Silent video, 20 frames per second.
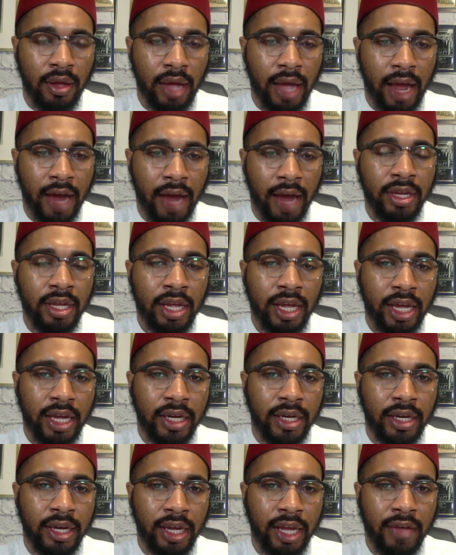Every
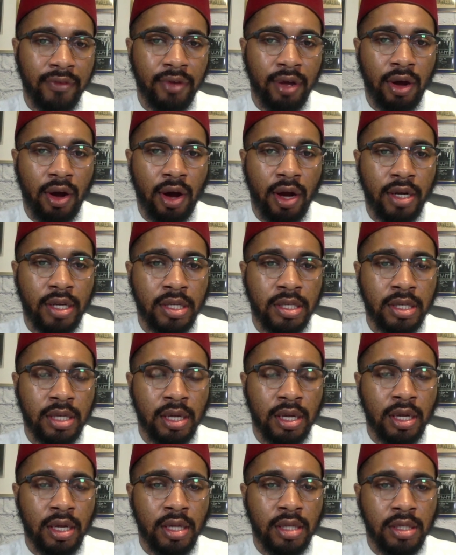year, and giving honors
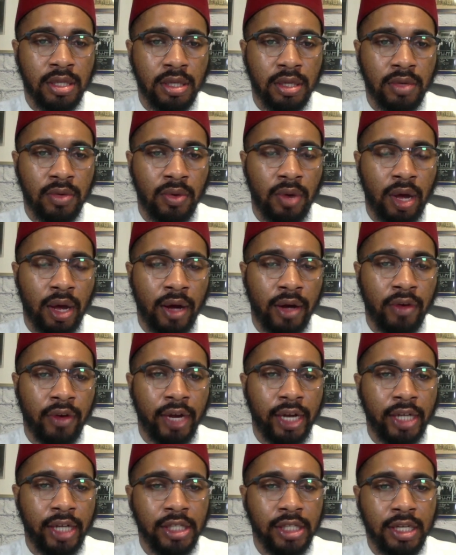to
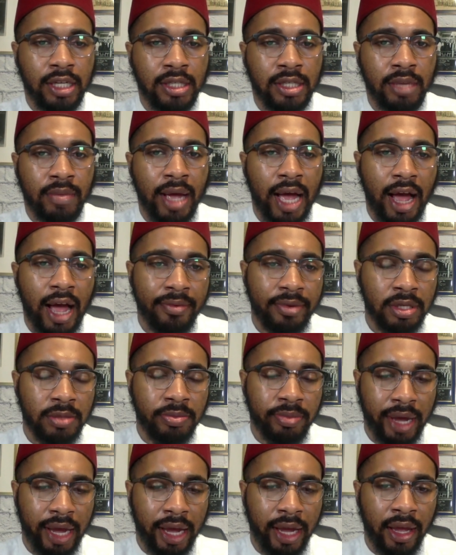Grand Sheikh Azim Hopkins
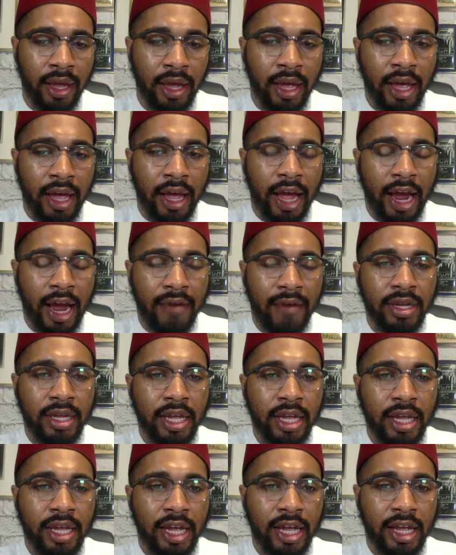Bey, every
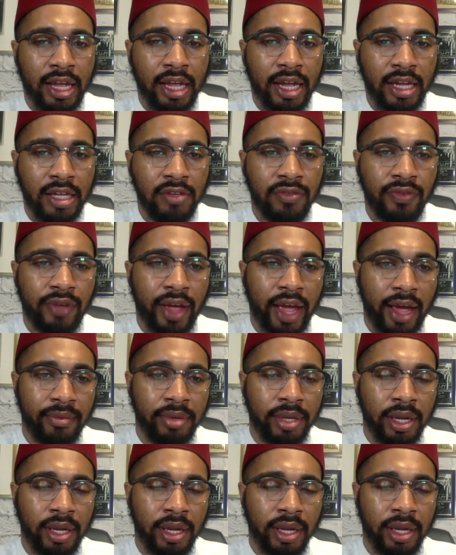year he and his
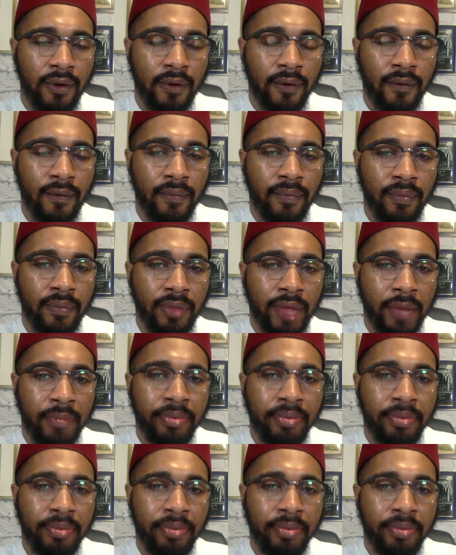family, they